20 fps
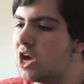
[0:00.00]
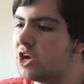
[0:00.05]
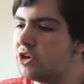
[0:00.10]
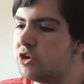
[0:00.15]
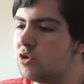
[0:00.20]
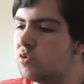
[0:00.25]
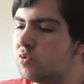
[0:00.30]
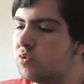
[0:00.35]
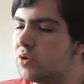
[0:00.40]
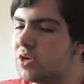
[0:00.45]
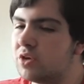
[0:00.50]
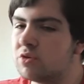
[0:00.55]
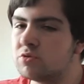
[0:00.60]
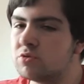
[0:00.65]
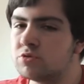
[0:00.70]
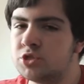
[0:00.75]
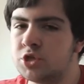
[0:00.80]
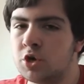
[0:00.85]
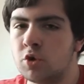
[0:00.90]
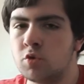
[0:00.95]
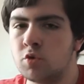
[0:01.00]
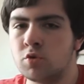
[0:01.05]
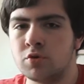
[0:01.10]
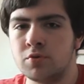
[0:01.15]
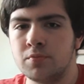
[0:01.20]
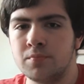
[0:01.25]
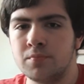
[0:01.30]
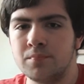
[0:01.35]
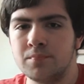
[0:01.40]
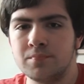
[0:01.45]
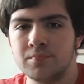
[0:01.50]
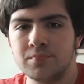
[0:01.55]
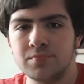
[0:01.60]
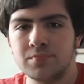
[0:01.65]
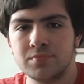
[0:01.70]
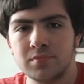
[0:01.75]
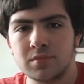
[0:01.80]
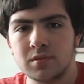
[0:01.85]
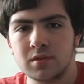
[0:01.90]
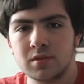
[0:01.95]
You kill Joel
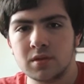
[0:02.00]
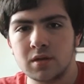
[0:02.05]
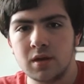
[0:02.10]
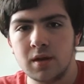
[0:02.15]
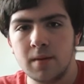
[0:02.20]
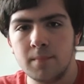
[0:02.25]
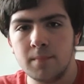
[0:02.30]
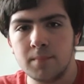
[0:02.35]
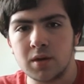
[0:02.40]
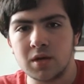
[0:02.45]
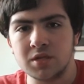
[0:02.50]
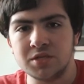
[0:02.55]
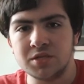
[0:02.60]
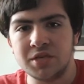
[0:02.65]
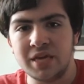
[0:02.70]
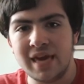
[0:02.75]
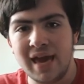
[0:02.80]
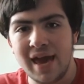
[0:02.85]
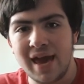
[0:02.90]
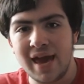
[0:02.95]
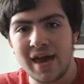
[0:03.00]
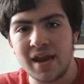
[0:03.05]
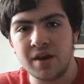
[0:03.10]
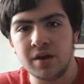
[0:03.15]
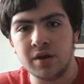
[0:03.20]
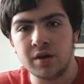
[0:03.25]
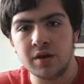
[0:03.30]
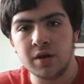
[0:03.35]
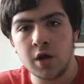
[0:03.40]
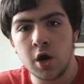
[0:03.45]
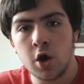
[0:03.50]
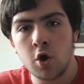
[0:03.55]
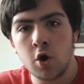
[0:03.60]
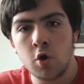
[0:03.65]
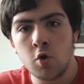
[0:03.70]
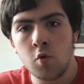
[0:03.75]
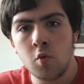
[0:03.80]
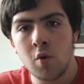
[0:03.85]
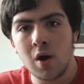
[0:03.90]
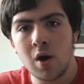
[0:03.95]
because he had
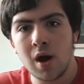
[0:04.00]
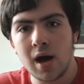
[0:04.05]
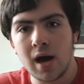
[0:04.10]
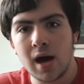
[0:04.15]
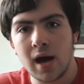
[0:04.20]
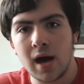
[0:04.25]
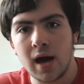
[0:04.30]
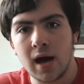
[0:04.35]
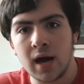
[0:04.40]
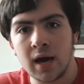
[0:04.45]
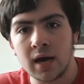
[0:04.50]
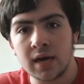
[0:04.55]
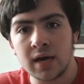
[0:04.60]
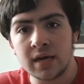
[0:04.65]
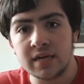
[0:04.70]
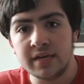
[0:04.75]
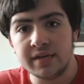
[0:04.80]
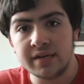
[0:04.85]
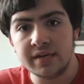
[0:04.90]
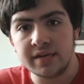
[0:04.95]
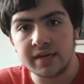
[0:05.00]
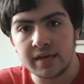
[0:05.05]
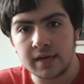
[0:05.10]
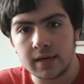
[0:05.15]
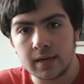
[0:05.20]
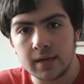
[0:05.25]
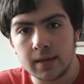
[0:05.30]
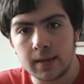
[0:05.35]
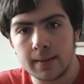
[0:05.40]
no idea